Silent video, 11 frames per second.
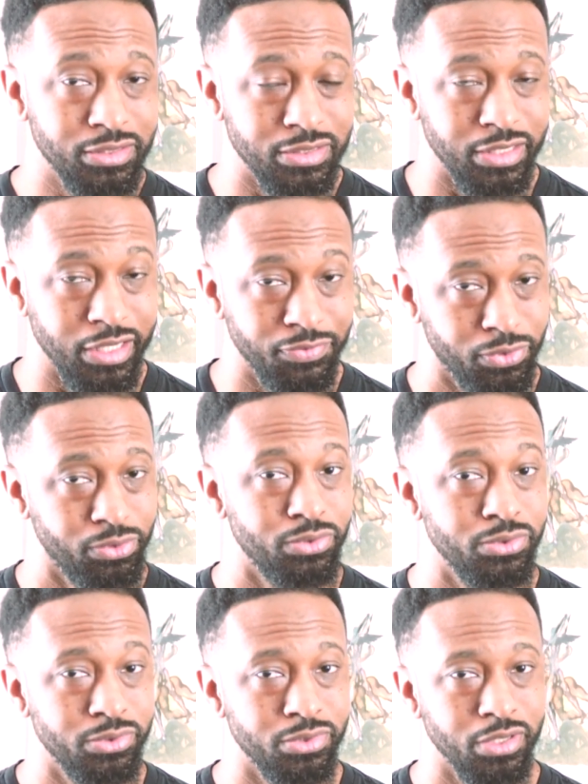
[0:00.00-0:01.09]
to save
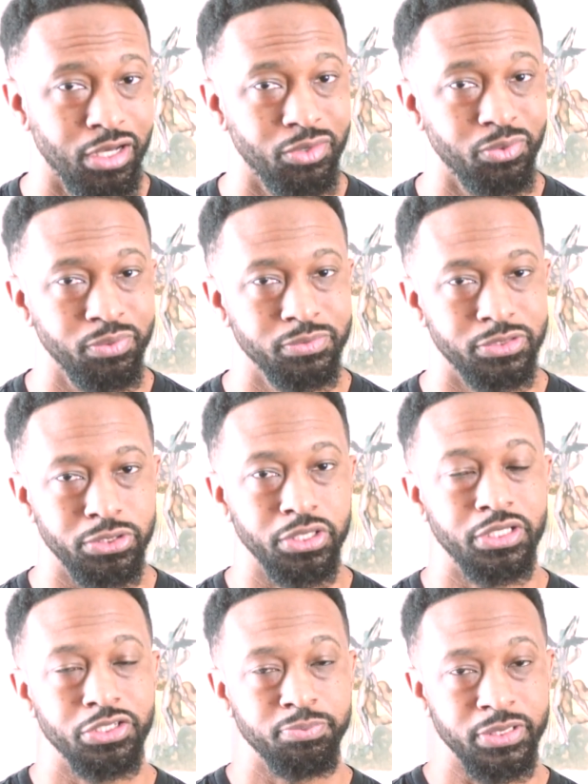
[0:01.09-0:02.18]
Cruz should
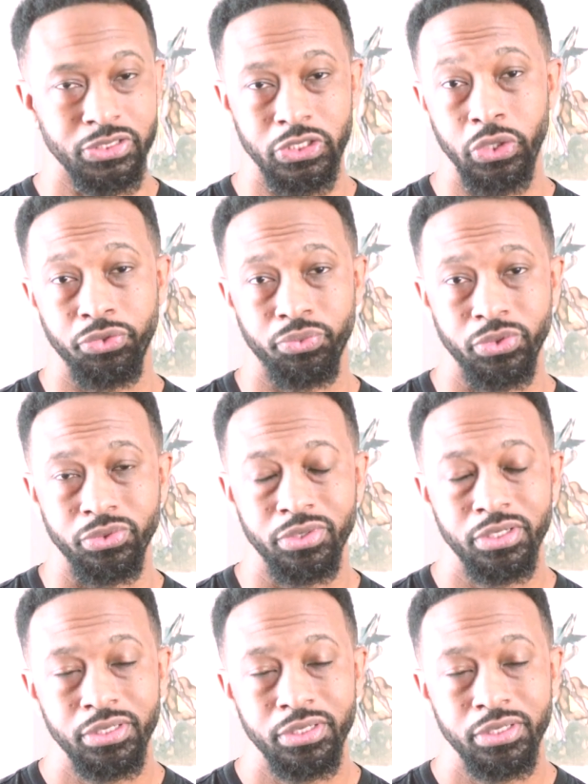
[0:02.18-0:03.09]
this mission go through.